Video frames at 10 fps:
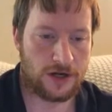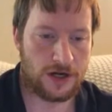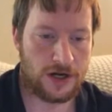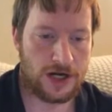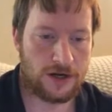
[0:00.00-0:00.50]

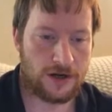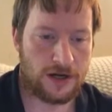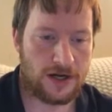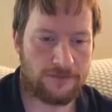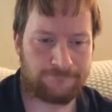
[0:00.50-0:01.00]

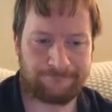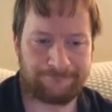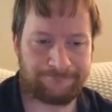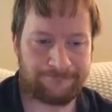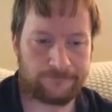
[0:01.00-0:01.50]
okay,
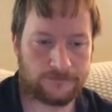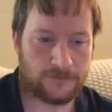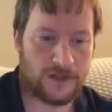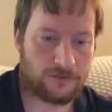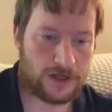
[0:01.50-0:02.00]

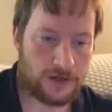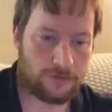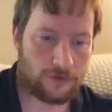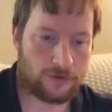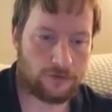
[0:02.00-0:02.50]

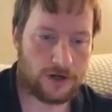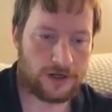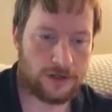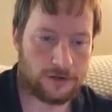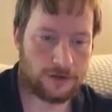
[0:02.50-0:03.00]
we'll go right
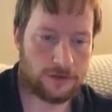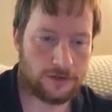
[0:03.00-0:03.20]
here.